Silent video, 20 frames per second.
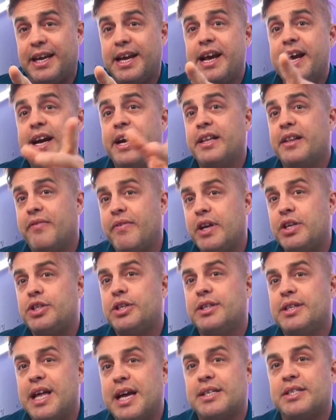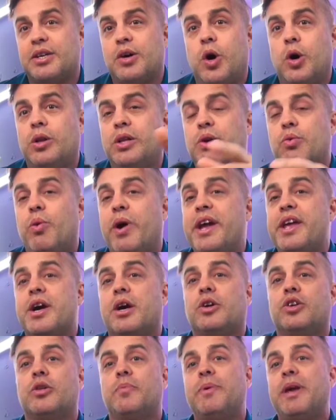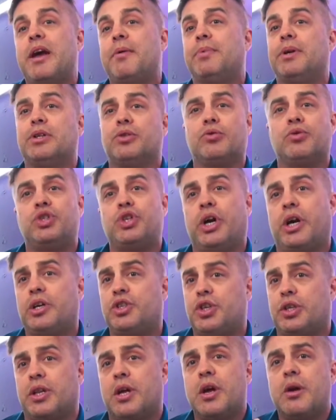And eventually that's the only way you're going to be able to charge it,